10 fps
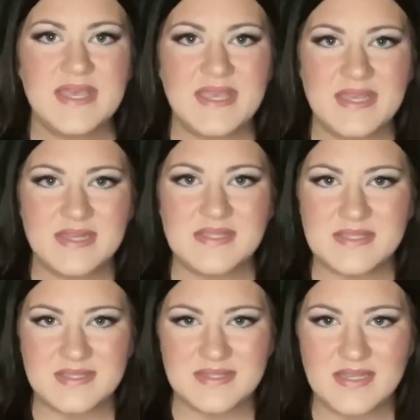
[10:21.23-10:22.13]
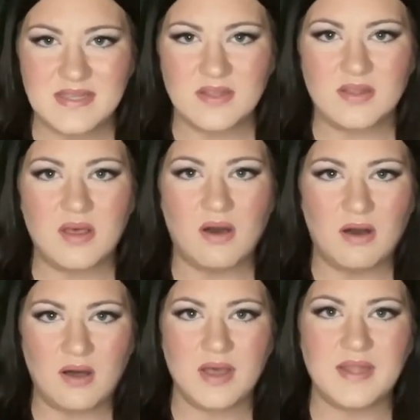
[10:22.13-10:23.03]
it is still
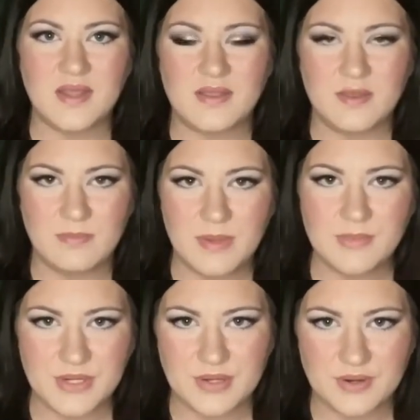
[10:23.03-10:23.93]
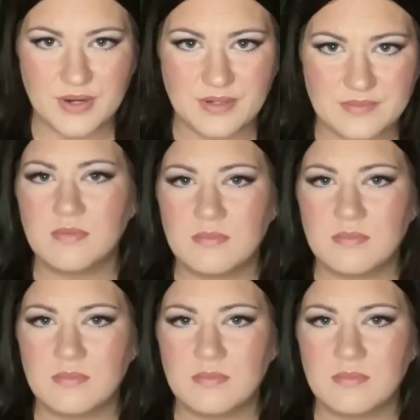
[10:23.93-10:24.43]
on the memory card,